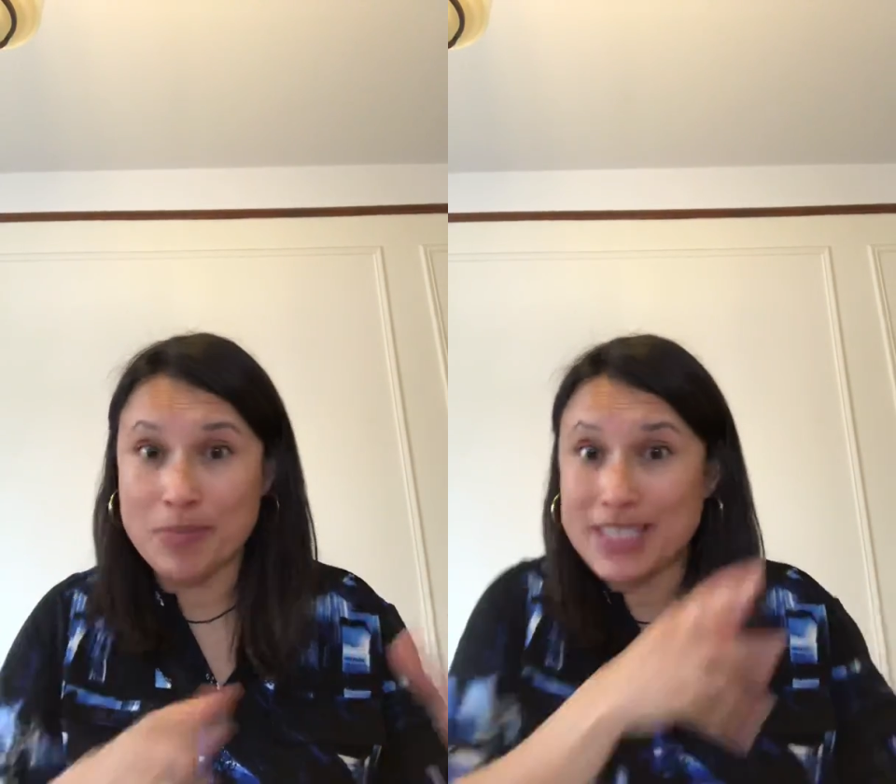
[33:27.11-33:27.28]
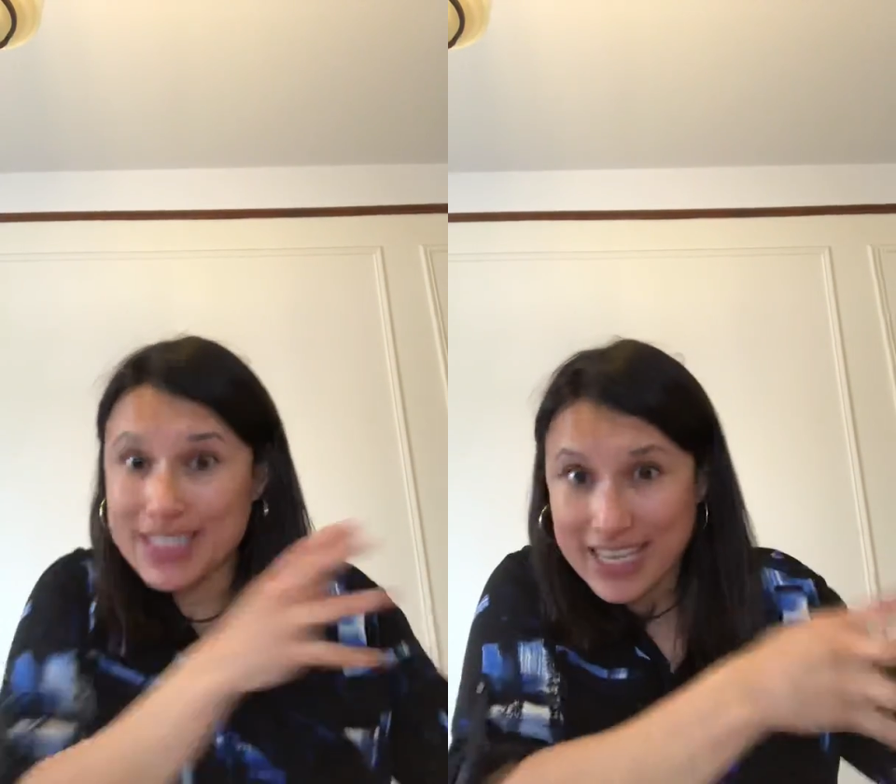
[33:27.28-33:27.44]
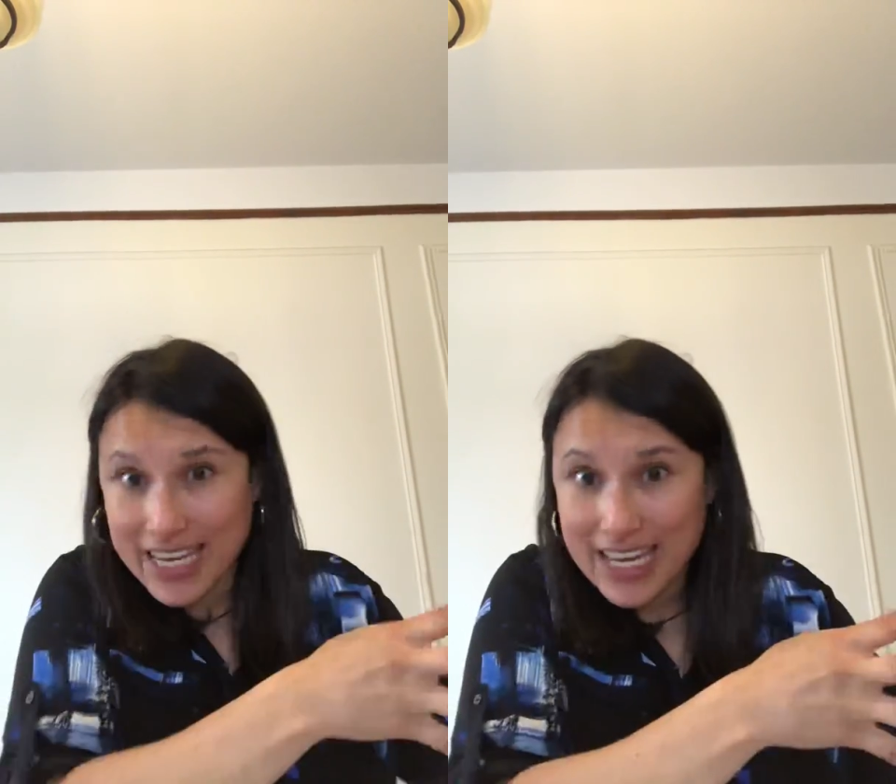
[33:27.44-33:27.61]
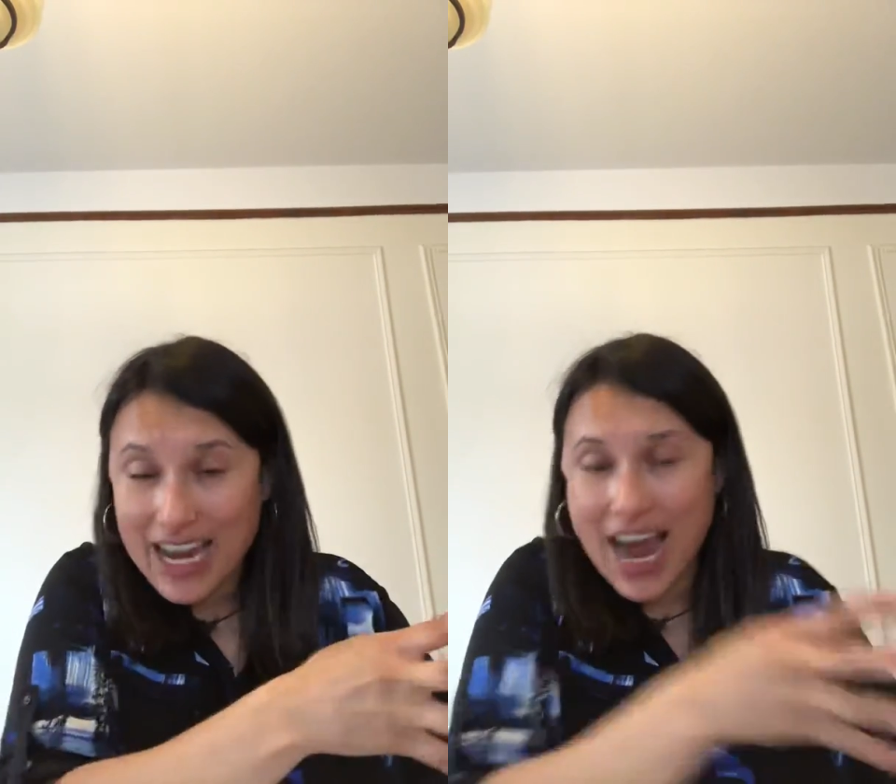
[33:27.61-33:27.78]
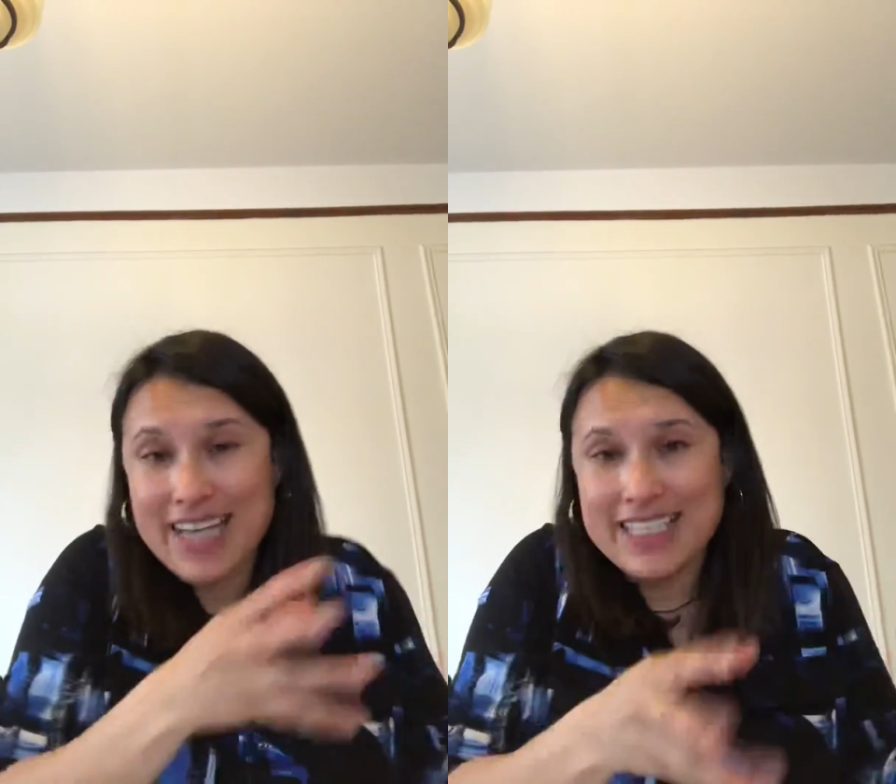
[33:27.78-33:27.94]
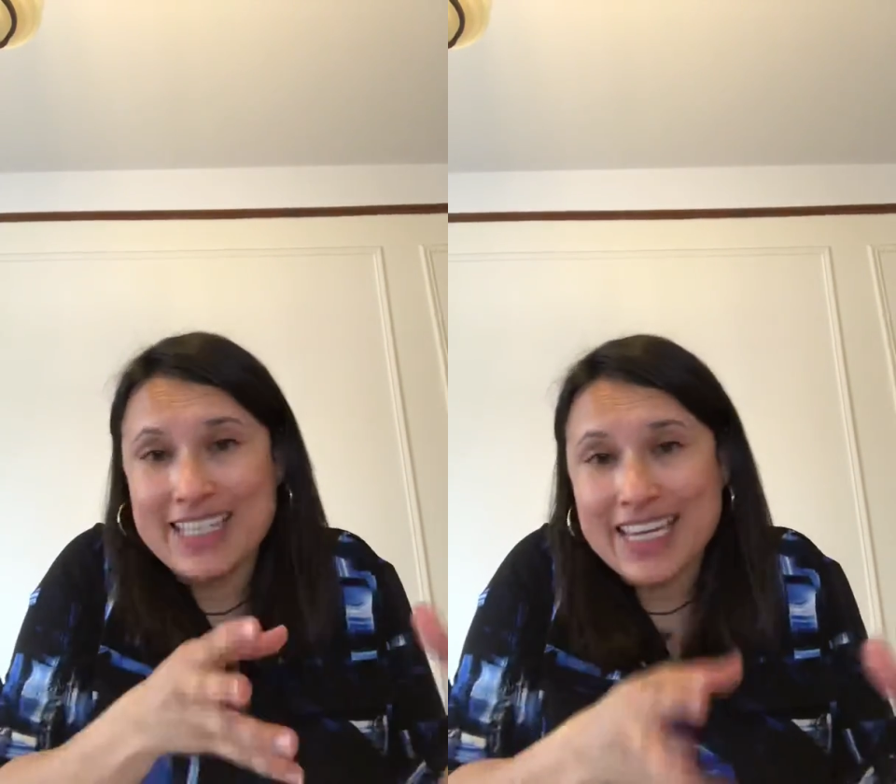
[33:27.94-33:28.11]
see,
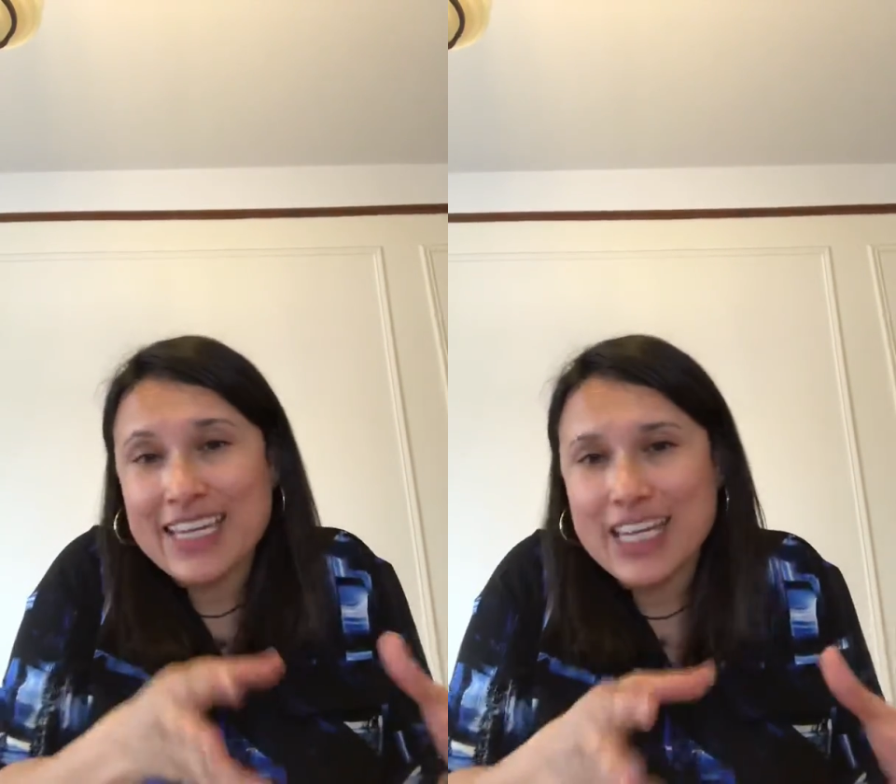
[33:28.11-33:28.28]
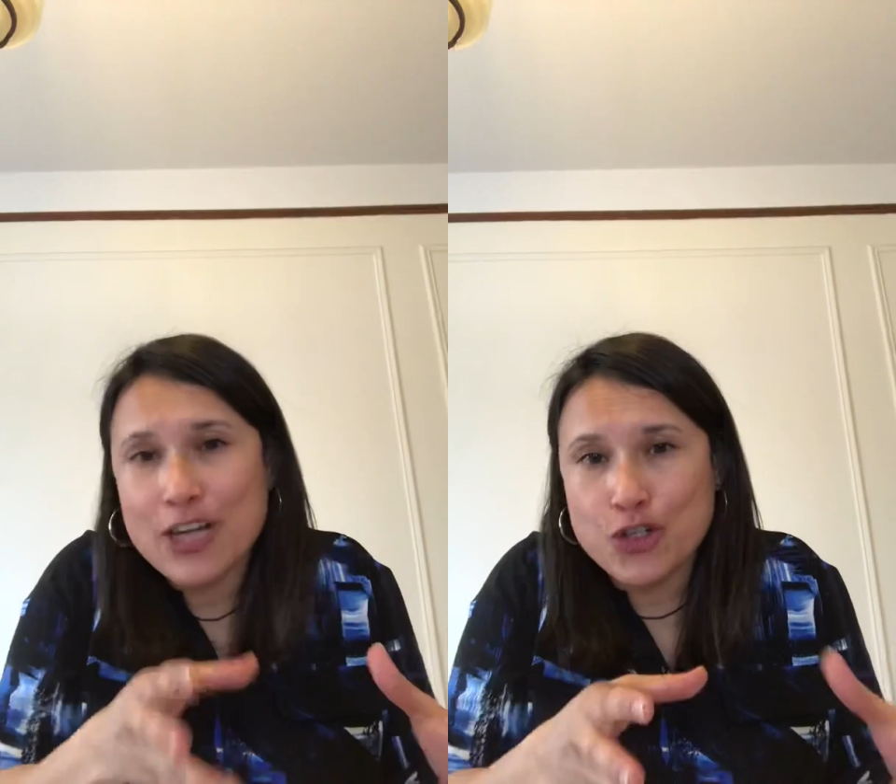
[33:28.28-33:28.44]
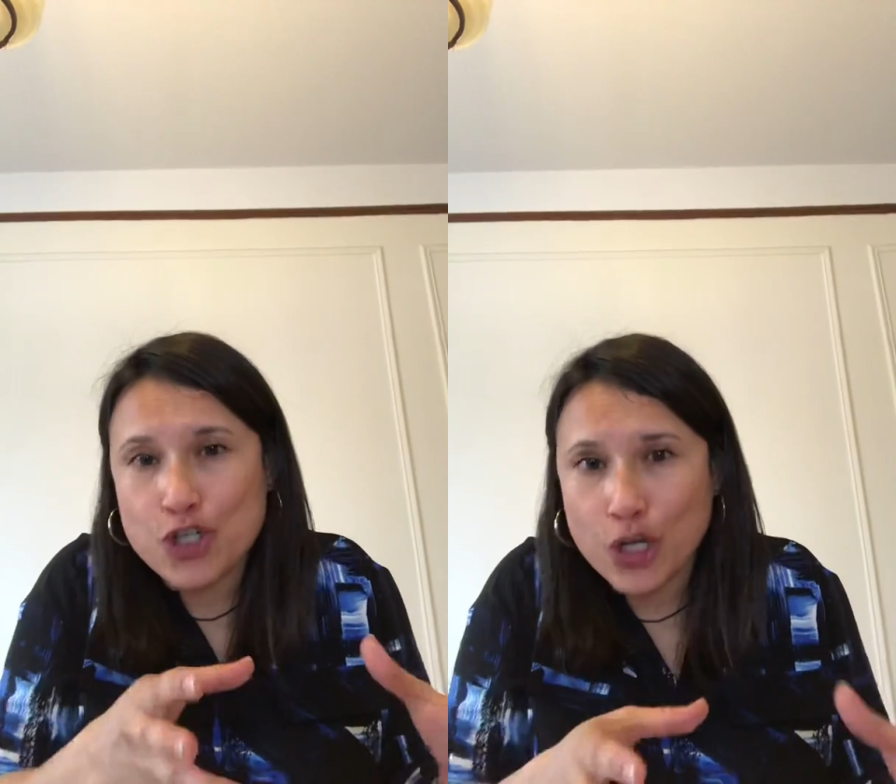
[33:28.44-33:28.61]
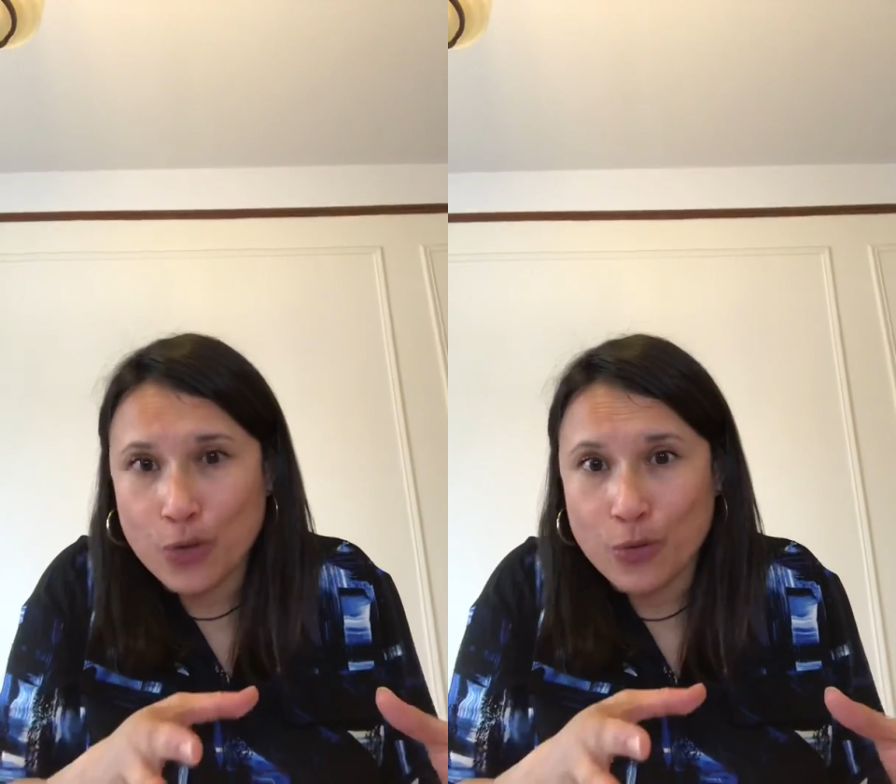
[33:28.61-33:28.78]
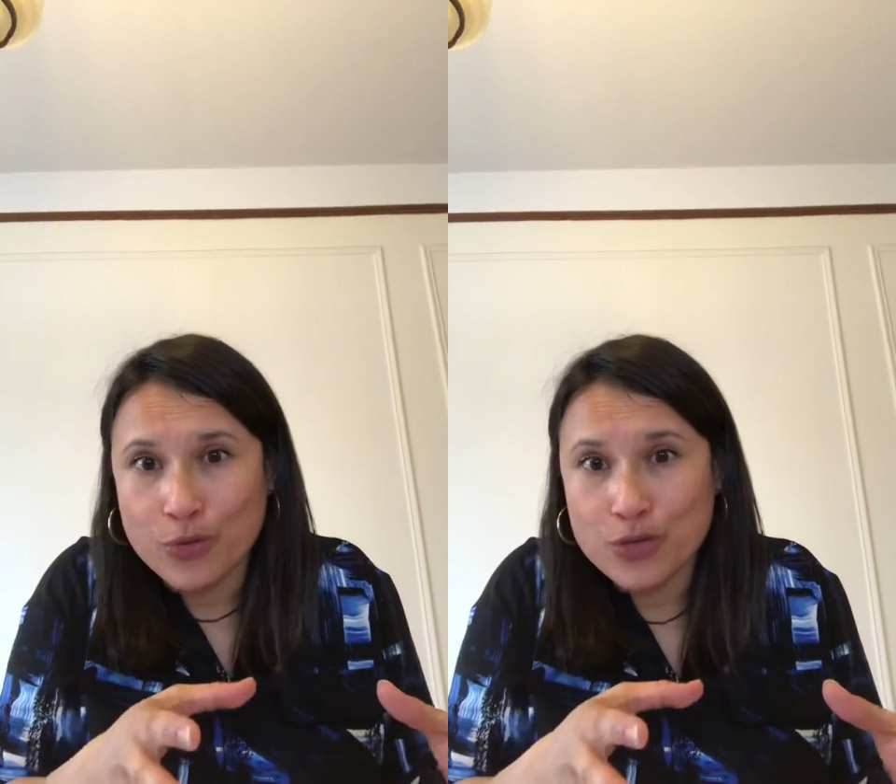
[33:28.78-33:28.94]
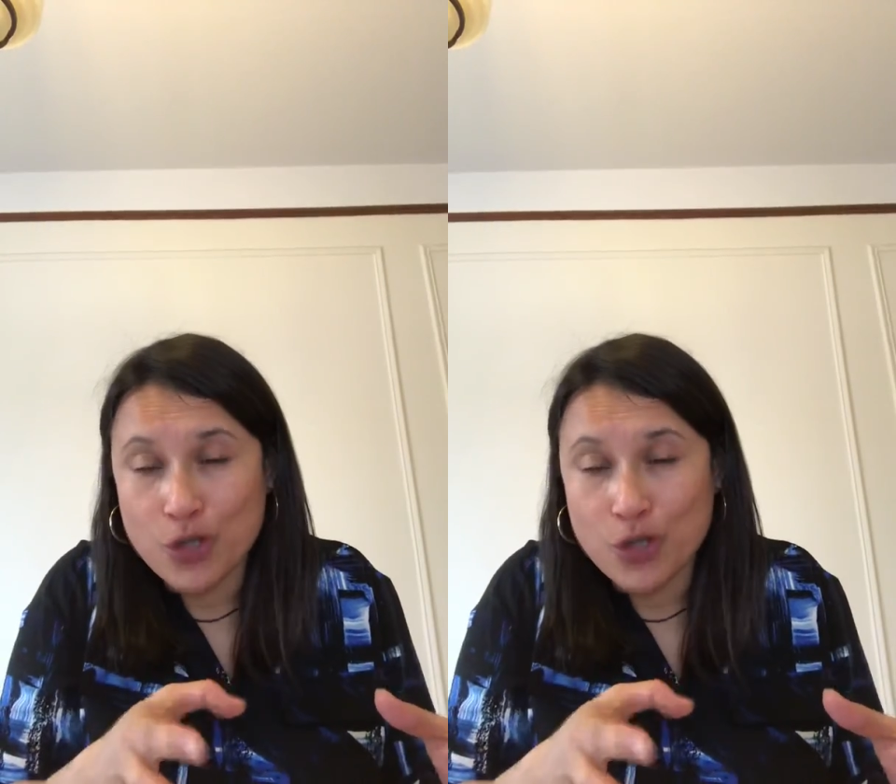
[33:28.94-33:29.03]
I see it here too.